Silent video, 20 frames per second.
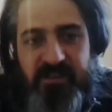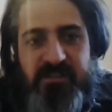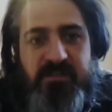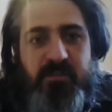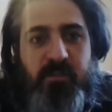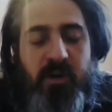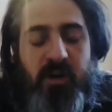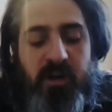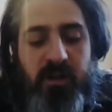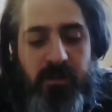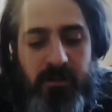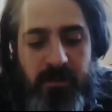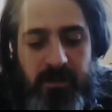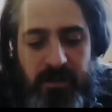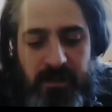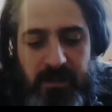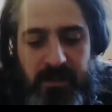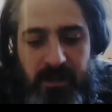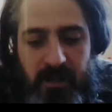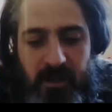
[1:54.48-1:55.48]
small
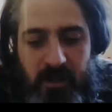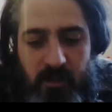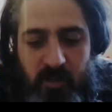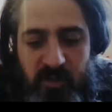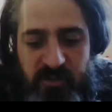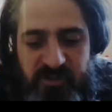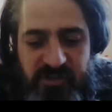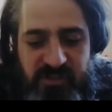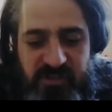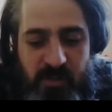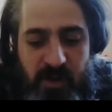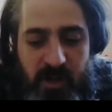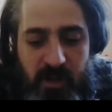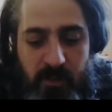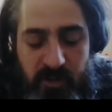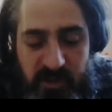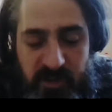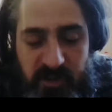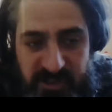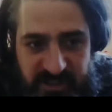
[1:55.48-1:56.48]

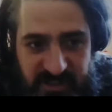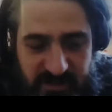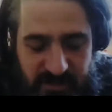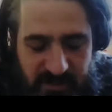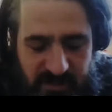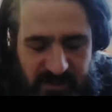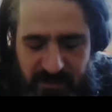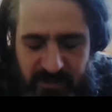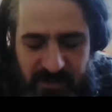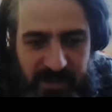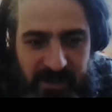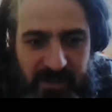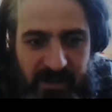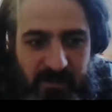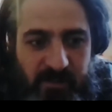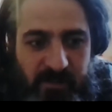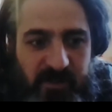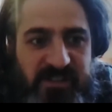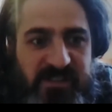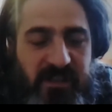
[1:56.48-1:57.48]
bushes,
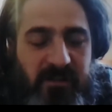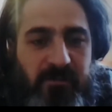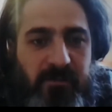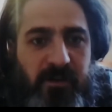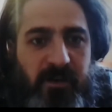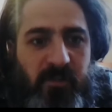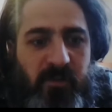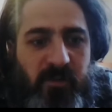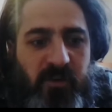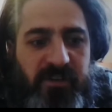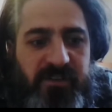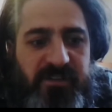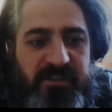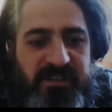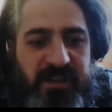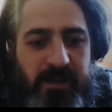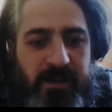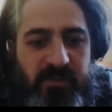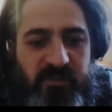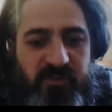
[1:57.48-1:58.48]
we sell far more than just
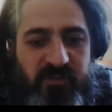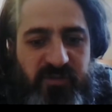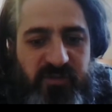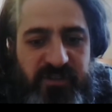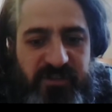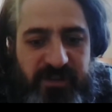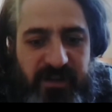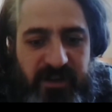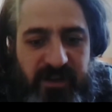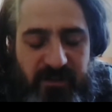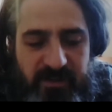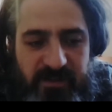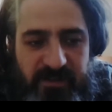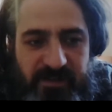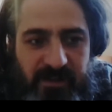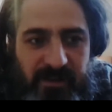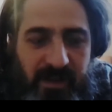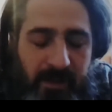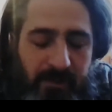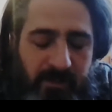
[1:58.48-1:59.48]
apple trees, right? We
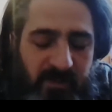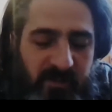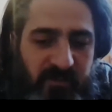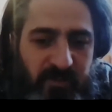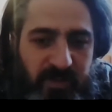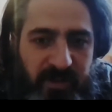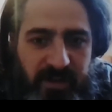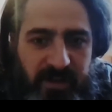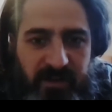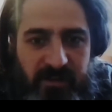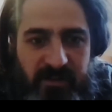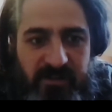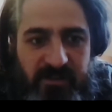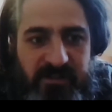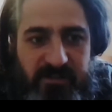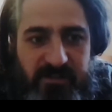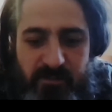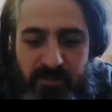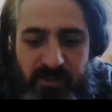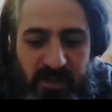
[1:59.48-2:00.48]
sell apples,
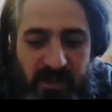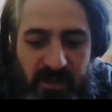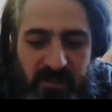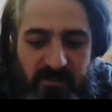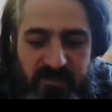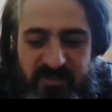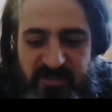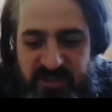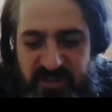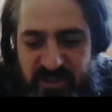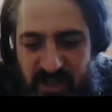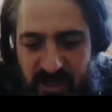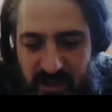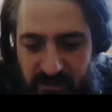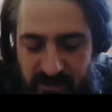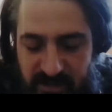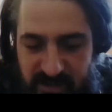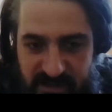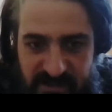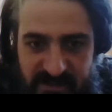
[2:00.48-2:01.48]
pears, plums,
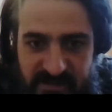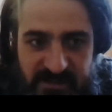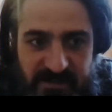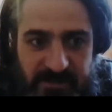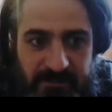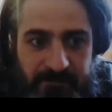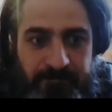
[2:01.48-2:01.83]
cherries.